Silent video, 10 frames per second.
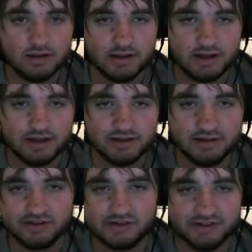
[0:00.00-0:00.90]
And it
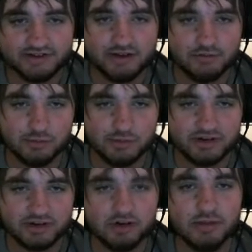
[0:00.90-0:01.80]
does cost 10 rupees
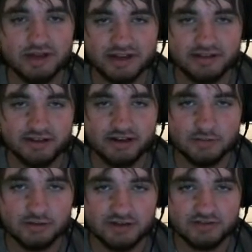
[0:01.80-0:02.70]
to go back in later,
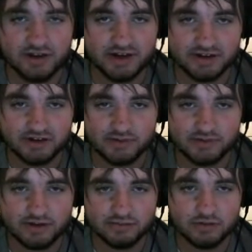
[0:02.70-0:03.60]
but it's fine, because we've
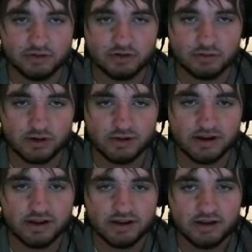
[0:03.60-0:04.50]
got a full adult
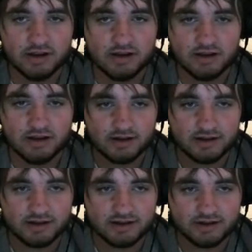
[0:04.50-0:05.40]

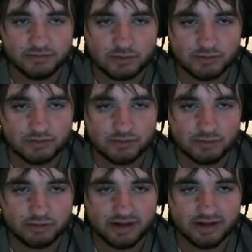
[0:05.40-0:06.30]
wallet. What we were
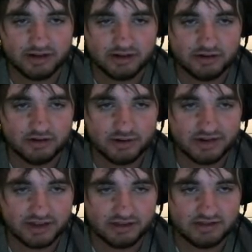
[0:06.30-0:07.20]
planning on
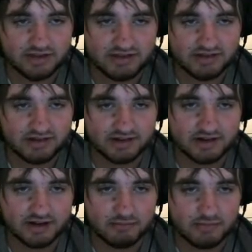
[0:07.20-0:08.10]
doing this
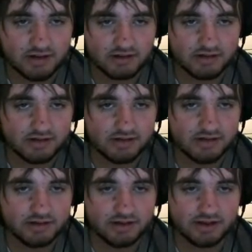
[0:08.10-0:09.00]
time
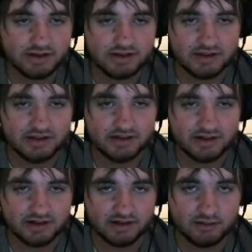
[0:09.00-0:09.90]
is
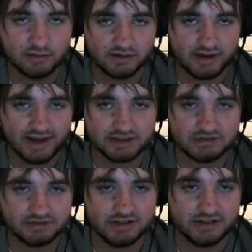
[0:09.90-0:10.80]
we're
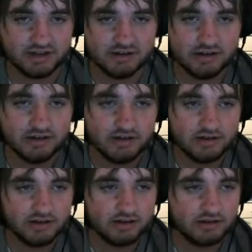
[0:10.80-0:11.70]
actually
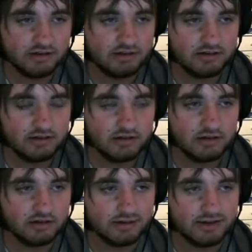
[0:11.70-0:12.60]

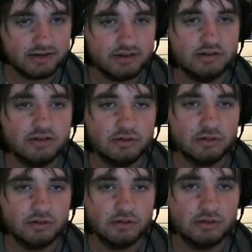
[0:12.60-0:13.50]
going
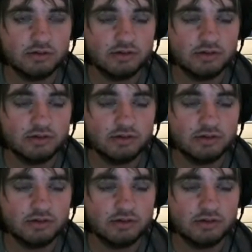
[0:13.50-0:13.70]
to